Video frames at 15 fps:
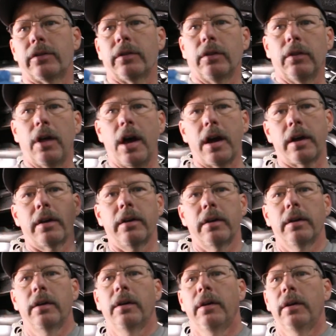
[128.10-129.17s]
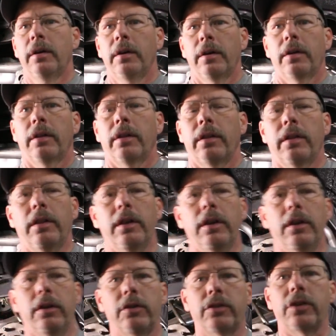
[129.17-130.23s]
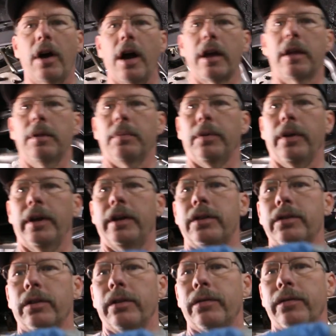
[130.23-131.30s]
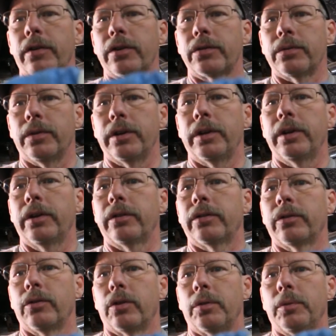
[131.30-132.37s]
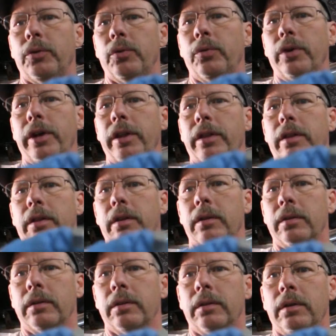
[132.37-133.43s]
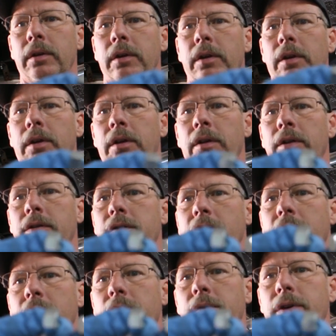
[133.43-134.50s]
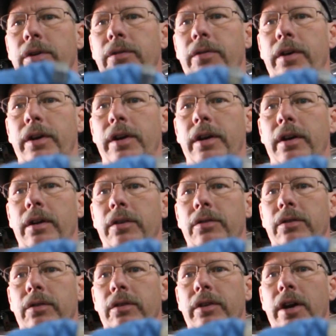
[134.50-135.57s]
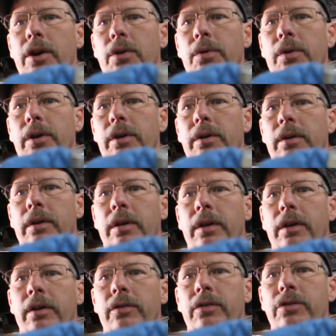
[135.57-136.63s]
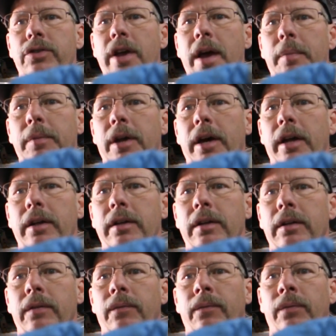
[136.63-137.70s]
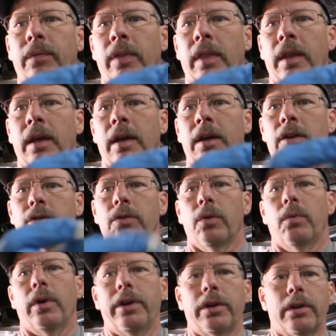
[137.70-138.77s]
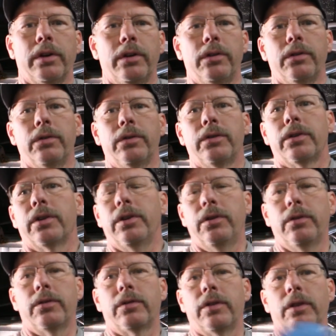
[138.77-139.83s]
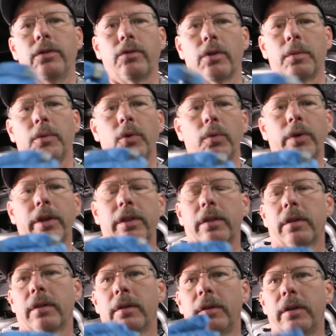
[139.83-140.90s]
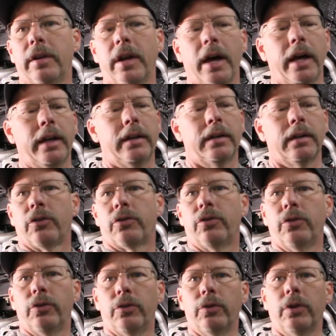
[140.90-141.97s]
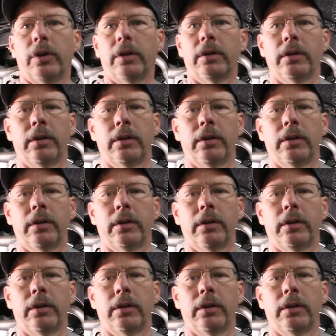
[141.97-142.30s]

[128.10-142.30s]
to lock the shock in place. So the first one is normal width. The second one is narrower. It's a jam nut. So what you're going to do is you're going to use the normal width nut to